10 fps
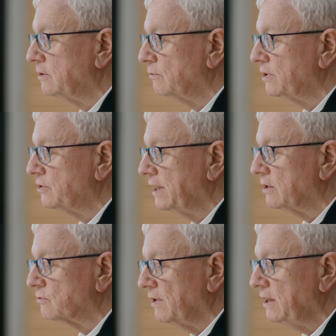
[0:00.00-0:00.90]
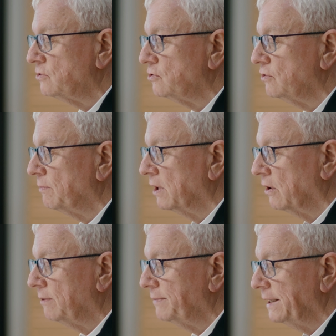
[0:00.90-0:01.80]
to which he has raised you among
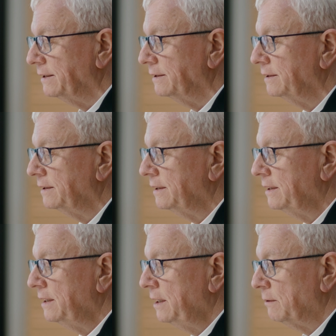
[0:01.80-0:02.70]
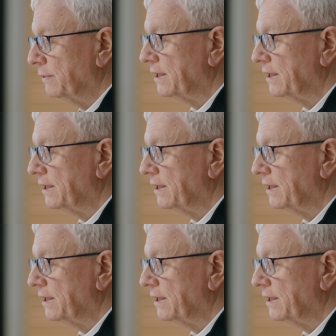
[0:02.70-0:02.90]
all men.